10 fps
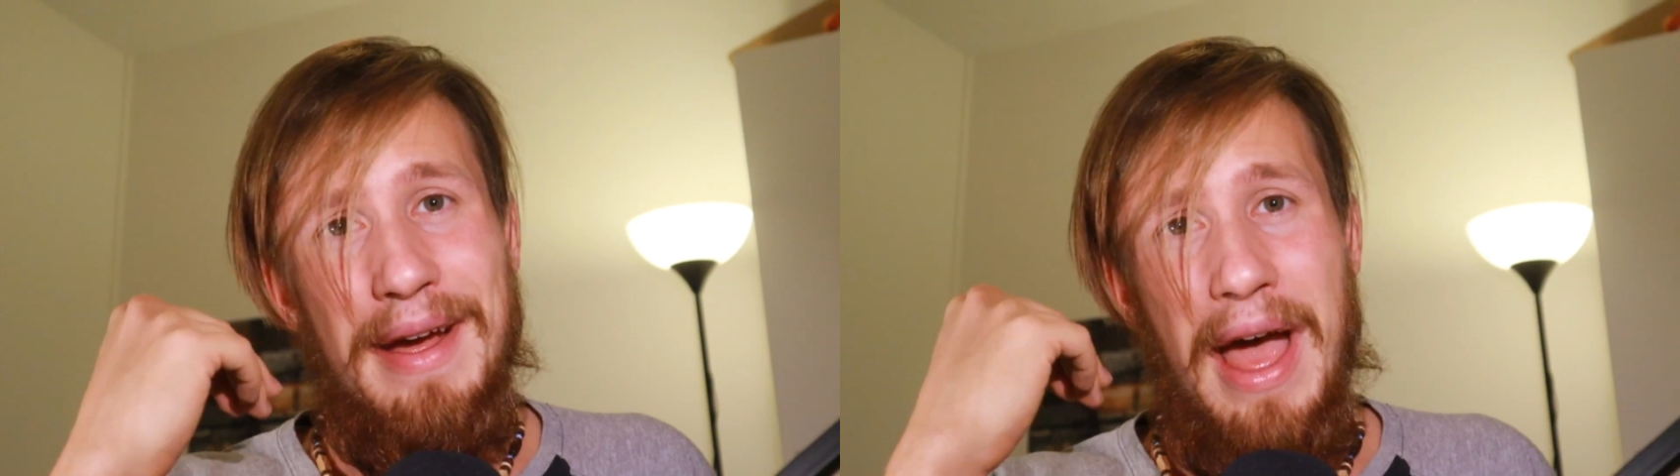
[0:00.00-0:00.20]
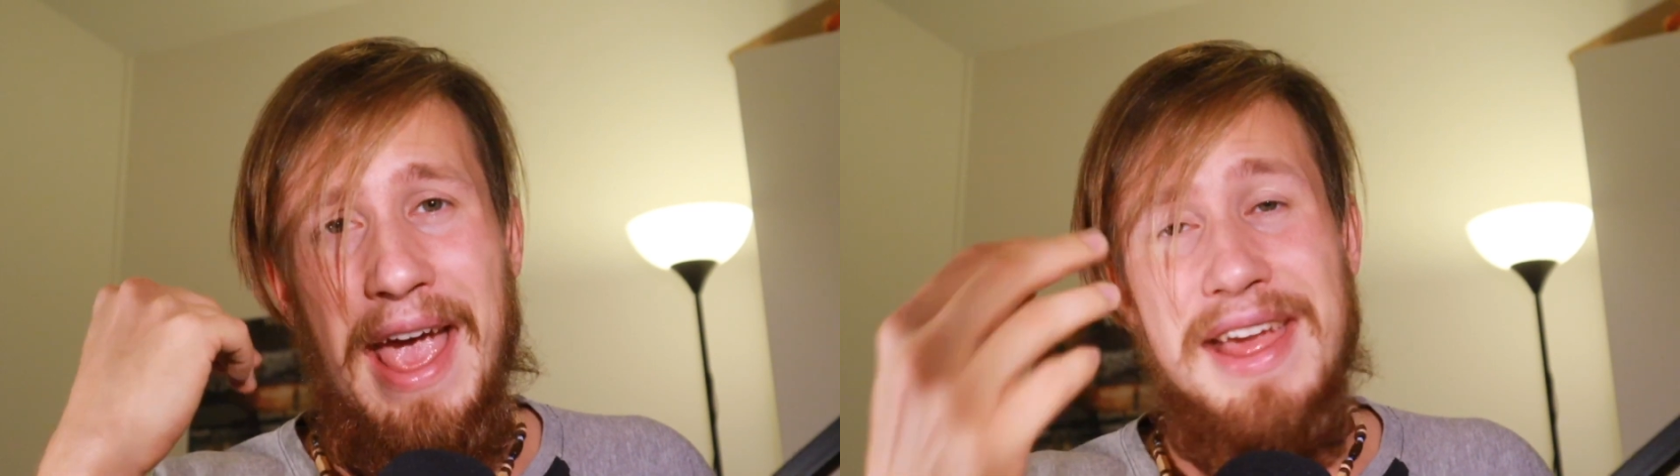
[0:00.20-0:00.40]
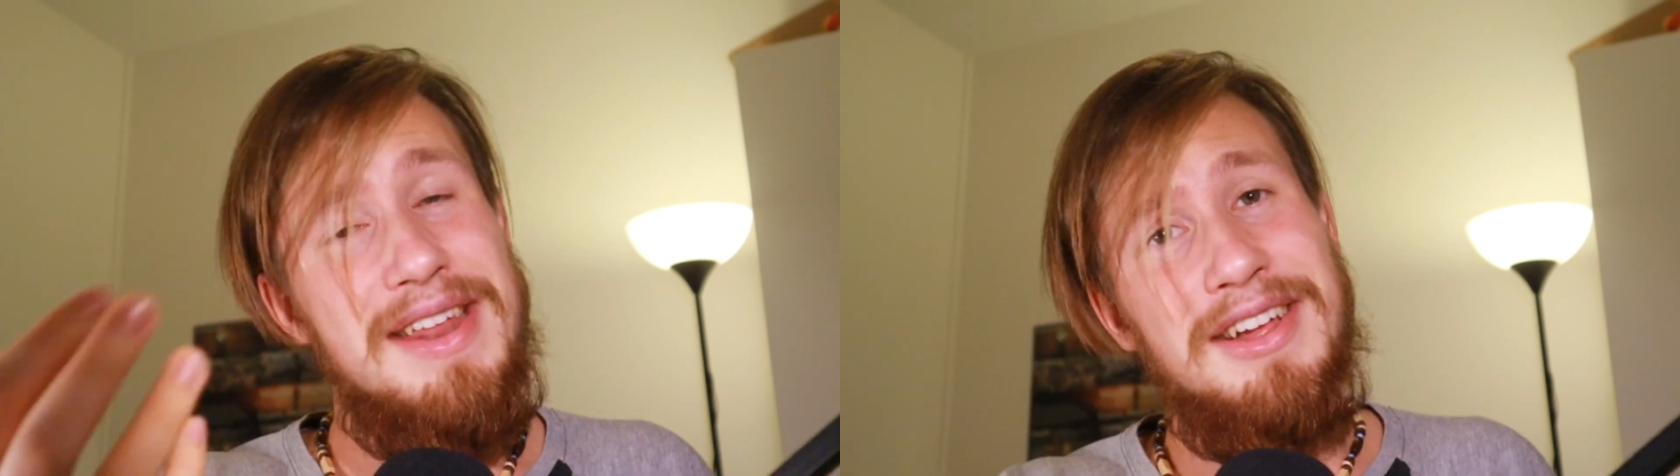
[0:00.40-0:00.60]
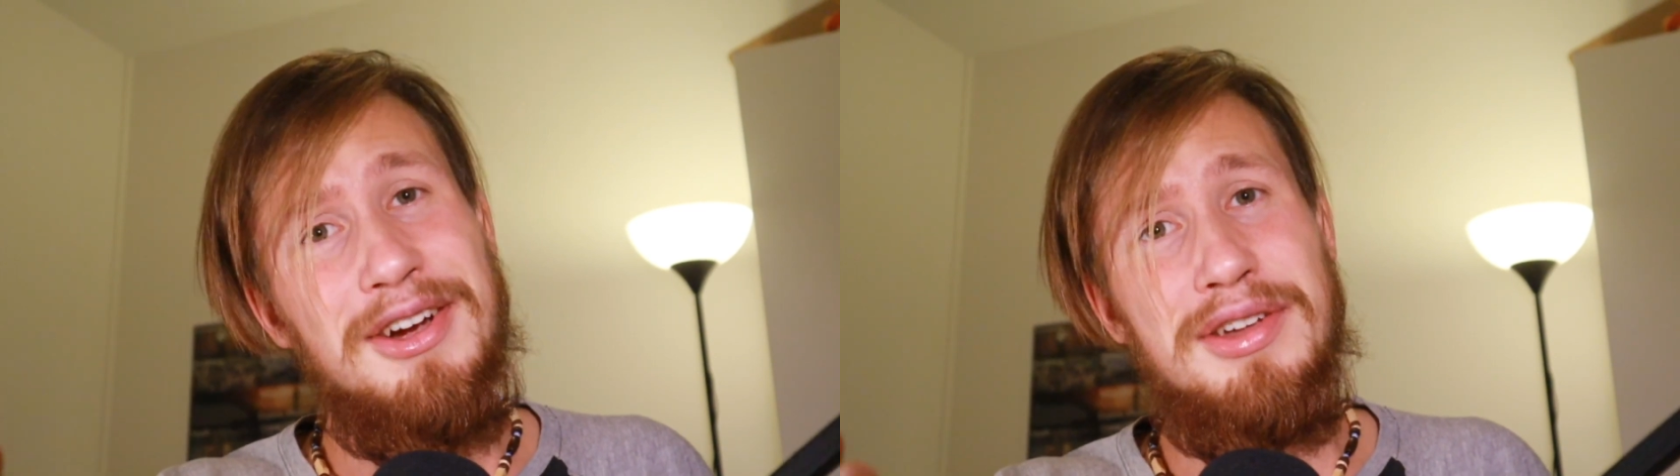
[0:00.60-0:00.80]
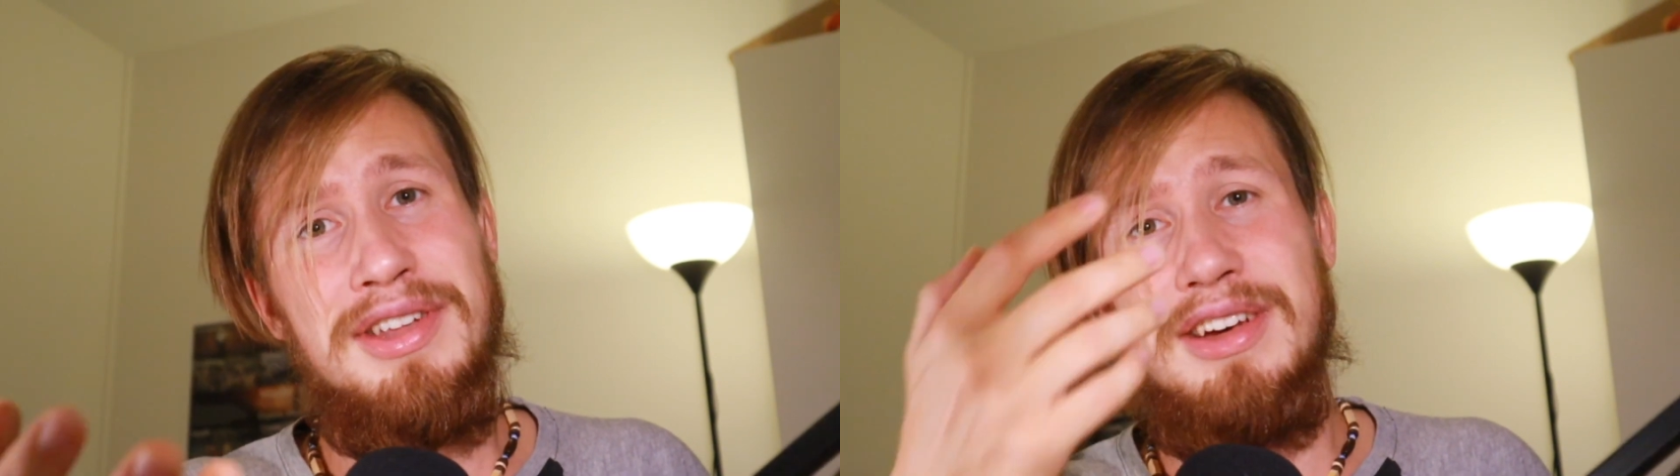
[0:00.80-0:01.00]
hating
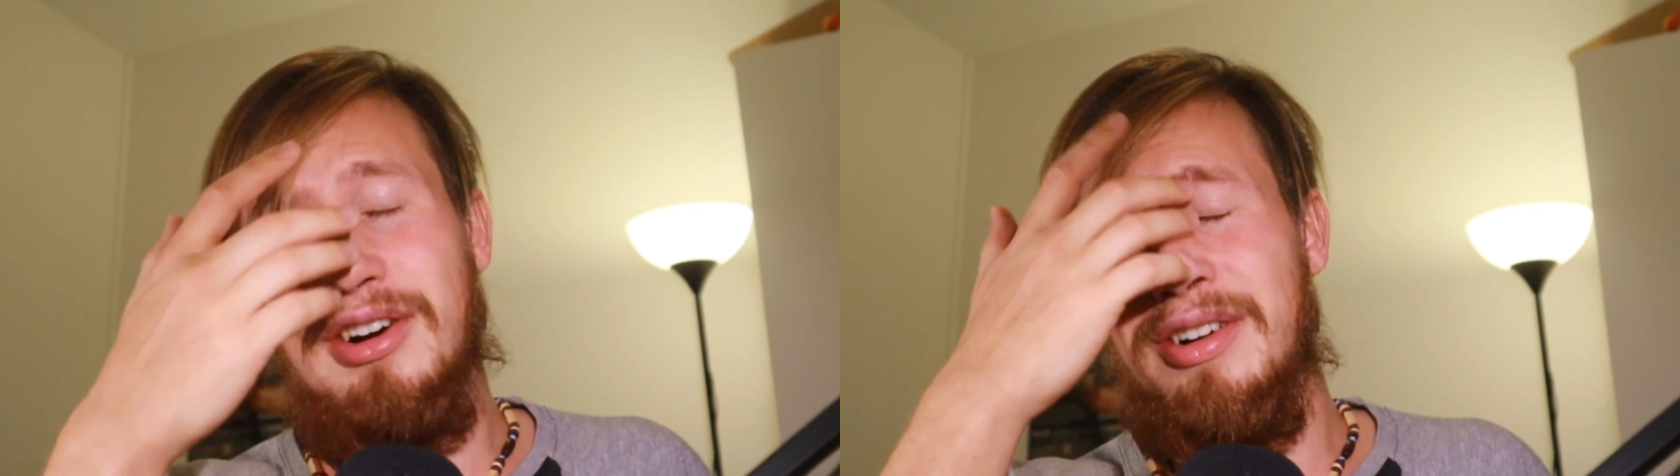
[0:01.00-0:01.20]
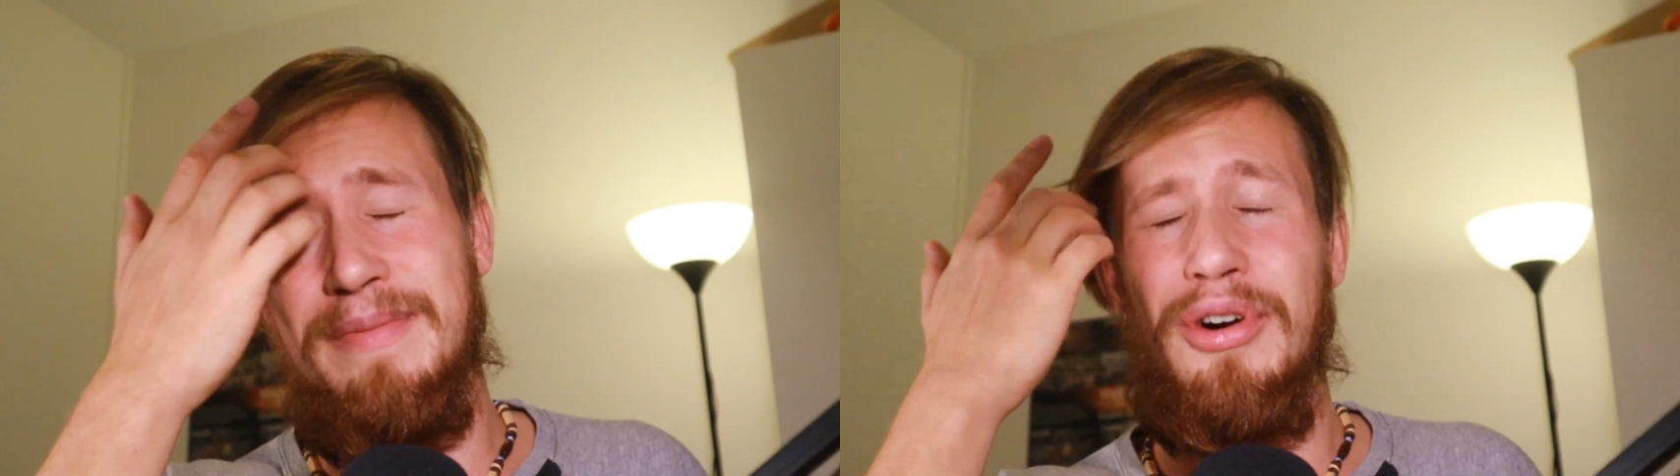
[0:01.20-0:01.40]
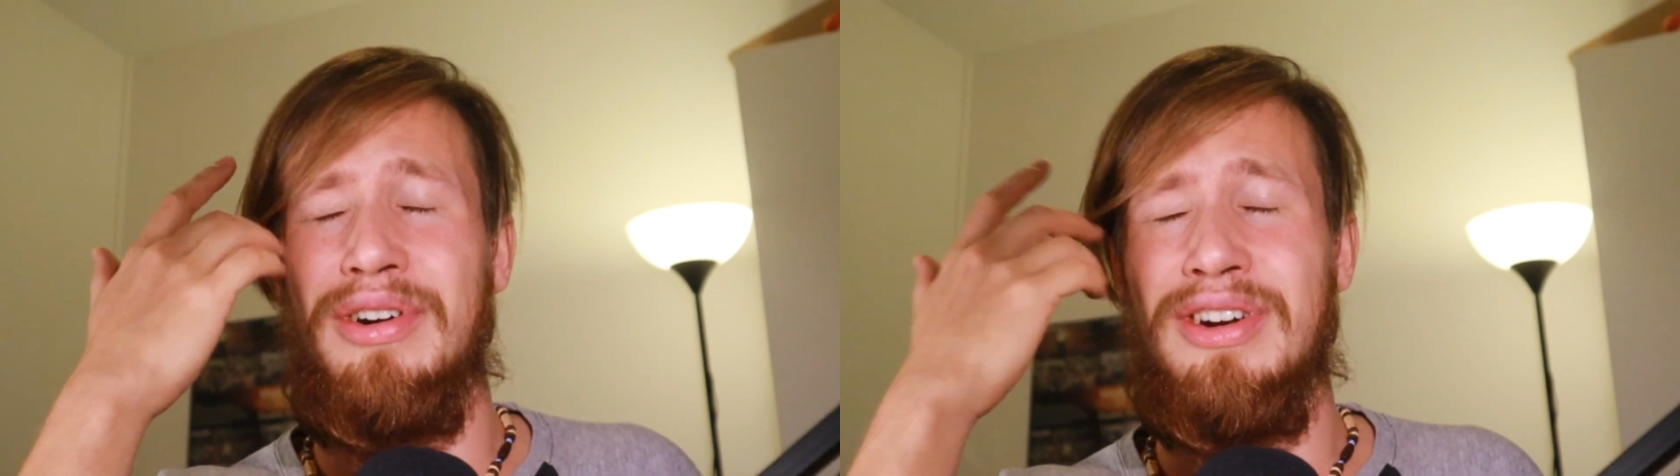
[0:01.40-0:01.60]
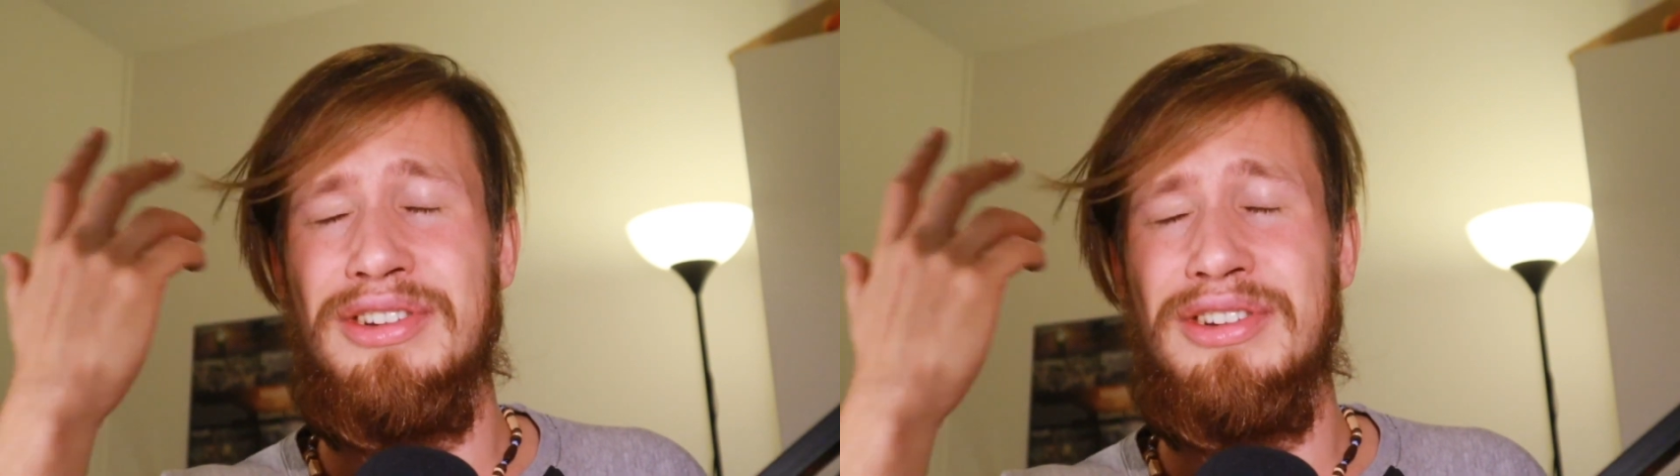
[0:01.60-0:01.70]
on the or not